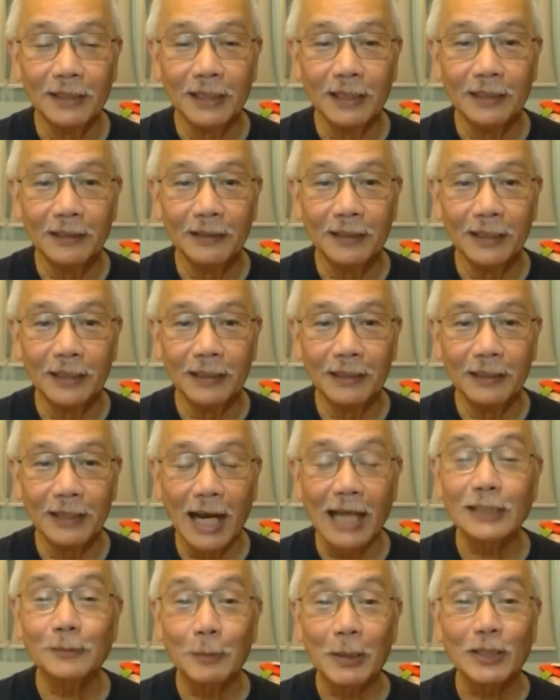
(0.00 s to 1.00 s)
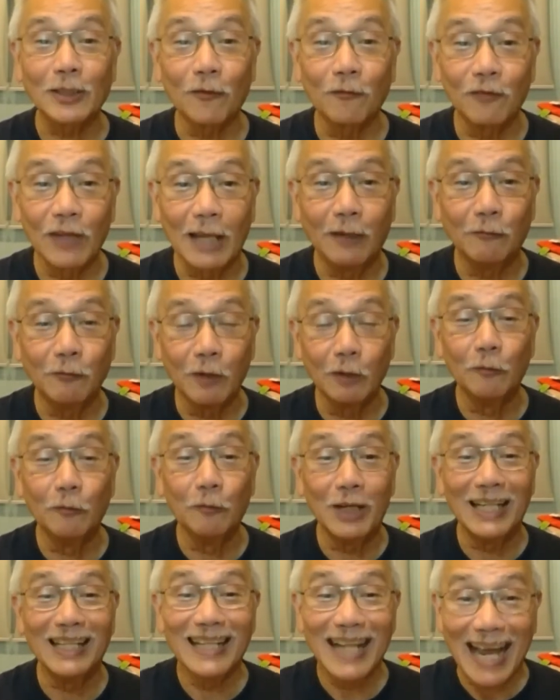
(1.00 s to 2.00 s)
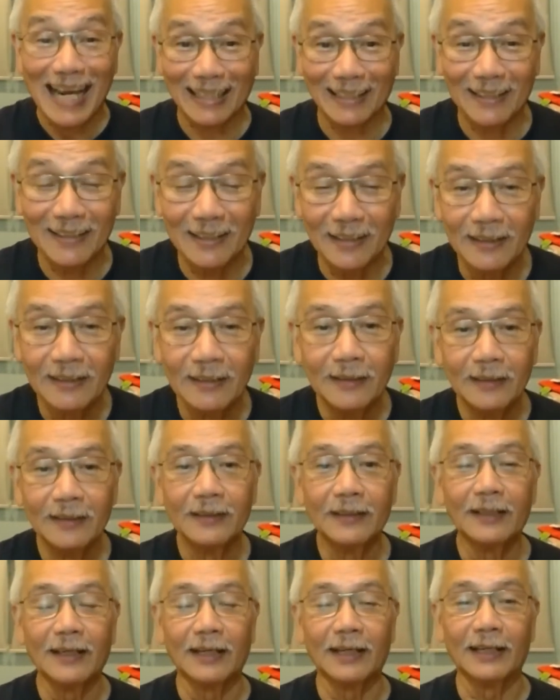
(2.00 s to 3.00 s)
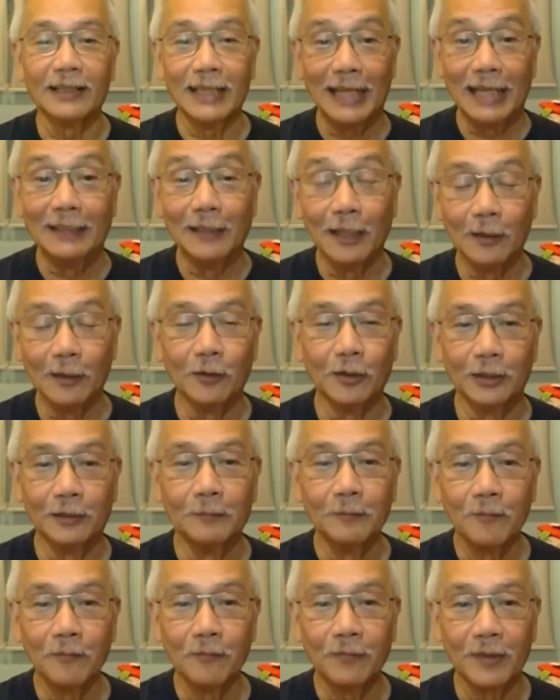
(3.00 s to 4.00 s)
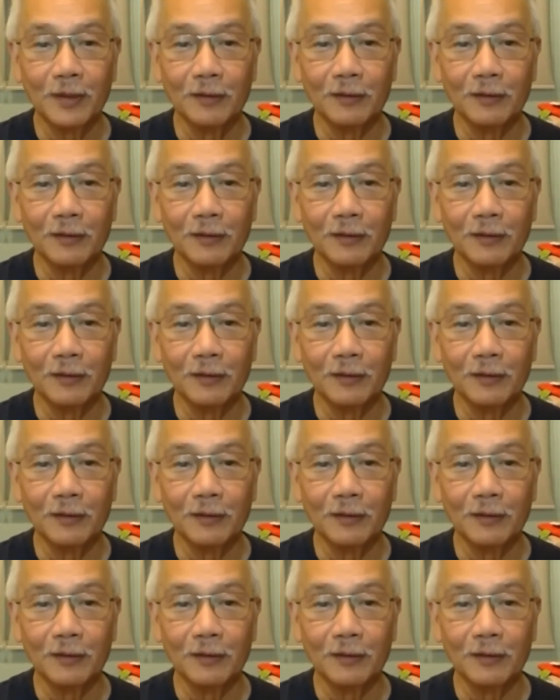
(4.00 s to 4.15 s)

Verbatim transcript: the, the aspects of life where we lack uh, in the Lord